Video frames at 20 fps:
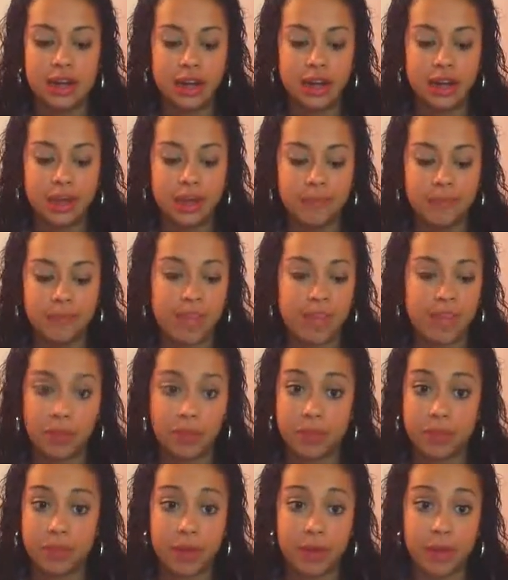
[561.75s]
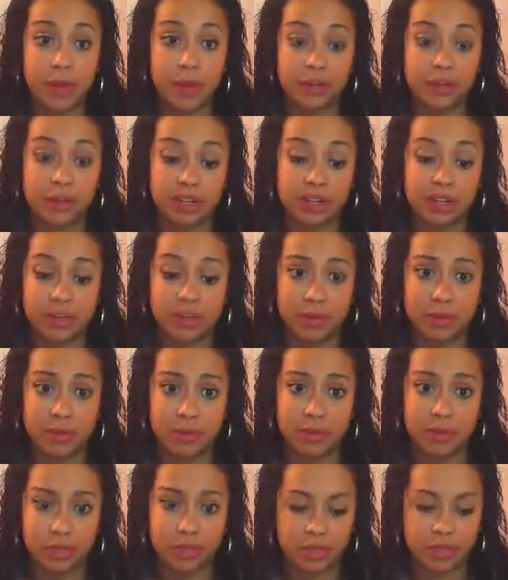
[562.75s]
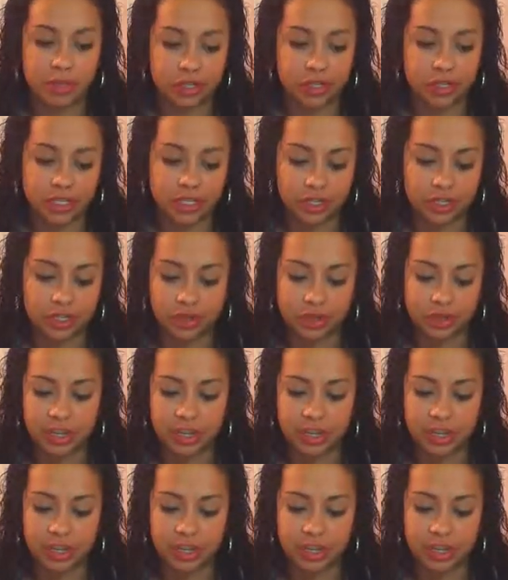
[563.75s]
and with my water, because it made me really thirsty too.